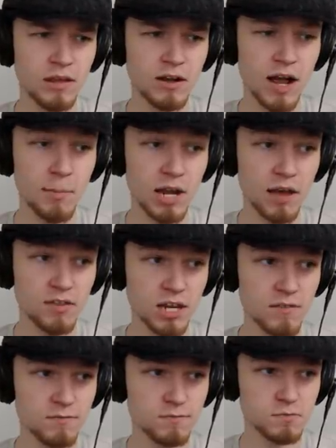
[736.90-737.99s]
Alright, but now that
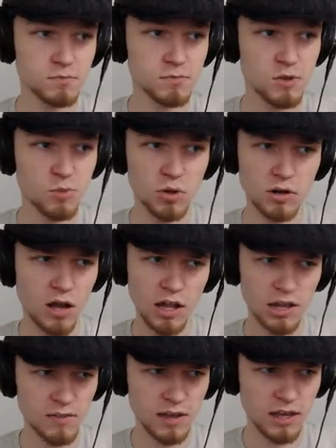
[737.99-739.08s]
I've explored
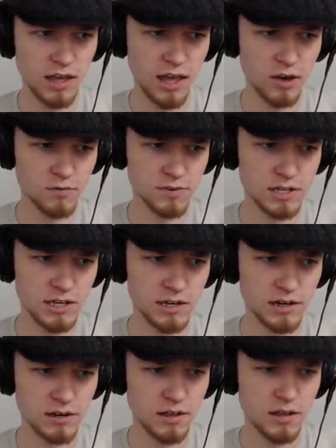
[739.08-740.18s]
all I think I can over
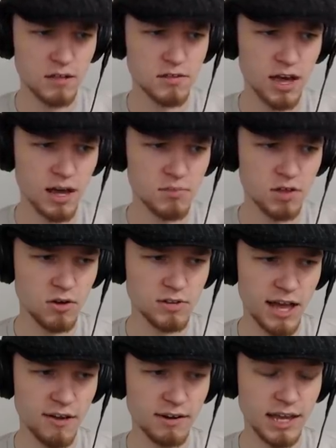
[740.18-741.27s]
here, time to go
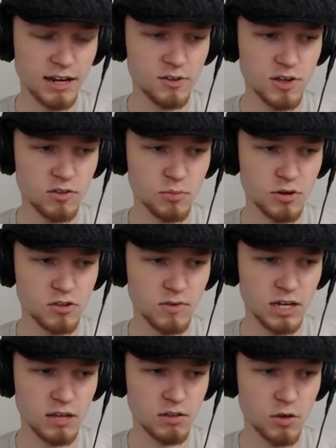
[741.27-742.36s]
down. Again, I'll shout the bridge if I
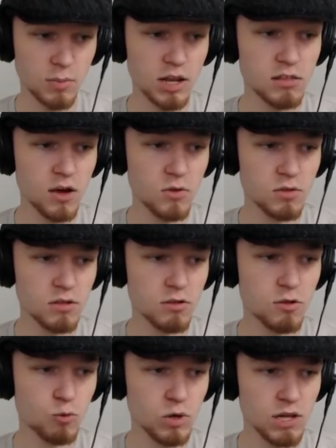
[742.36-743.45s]
need to, but I don't.
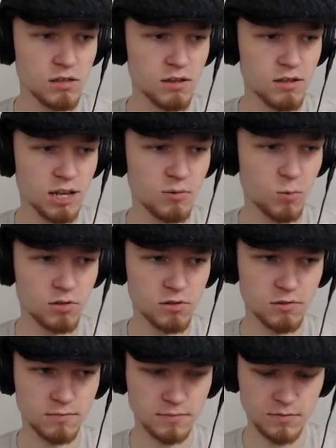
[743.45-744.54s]
Sweet, because I didn't want
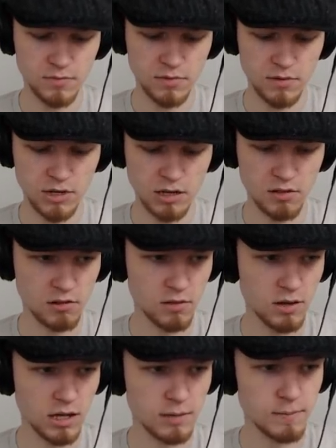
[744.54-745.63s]
to. Can I talk to
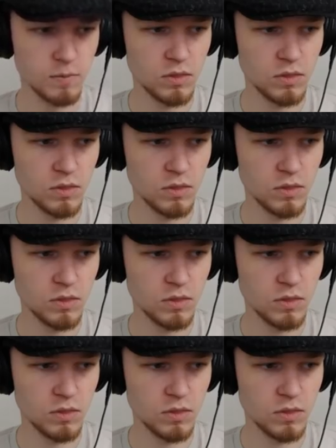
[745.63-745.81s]
you again?